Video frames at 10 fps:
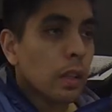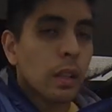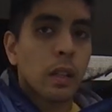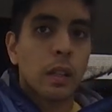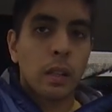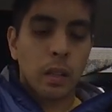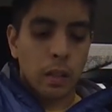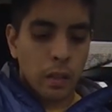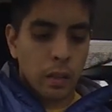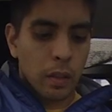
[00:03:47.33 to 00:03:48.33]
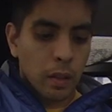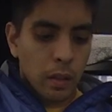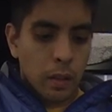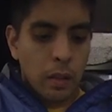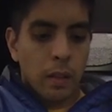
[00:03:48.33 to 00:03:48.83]

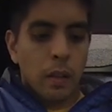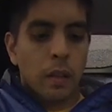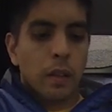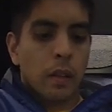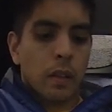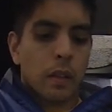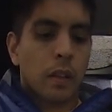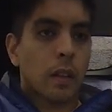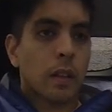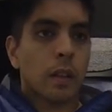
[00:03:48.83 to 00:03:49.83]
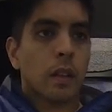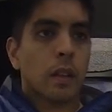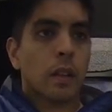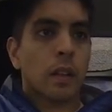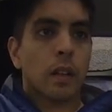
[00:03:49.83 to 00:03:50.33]

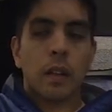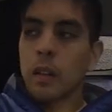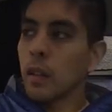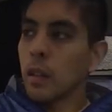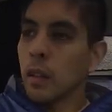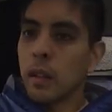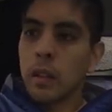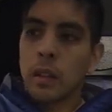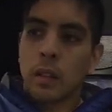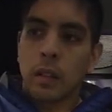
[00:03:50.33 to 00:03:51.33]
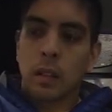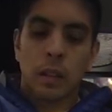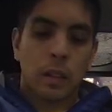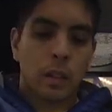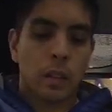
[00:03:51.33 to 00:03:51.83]

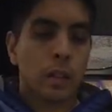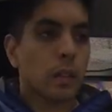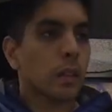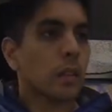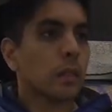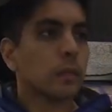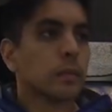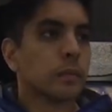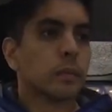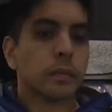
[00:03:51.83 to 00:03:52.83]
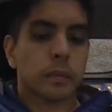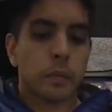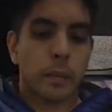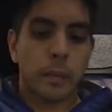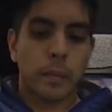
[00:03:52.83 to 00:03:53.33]

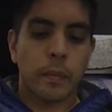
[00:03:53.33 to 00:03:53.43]
No words are spoken by the person on screen.